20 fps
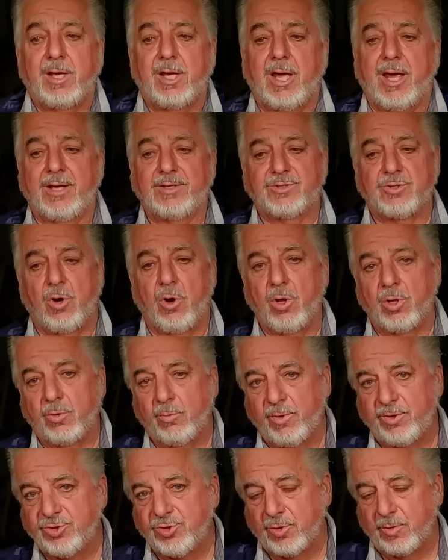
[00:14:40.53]
has all
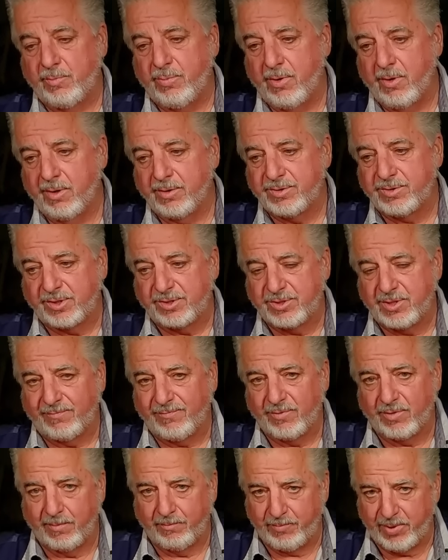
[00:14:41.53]
original parts
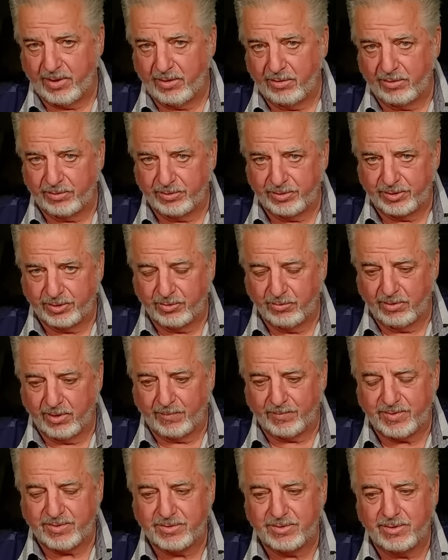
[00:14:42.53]
except for the barrel and the
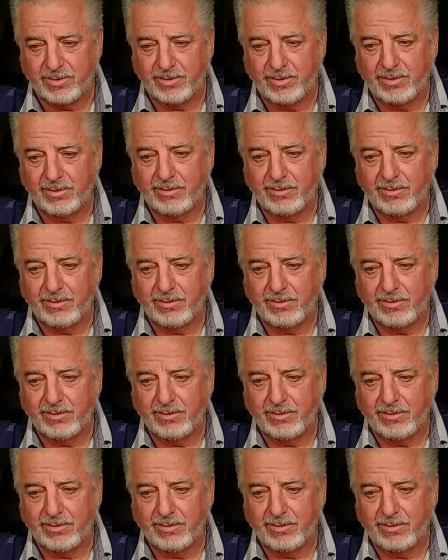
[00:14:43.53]
grips.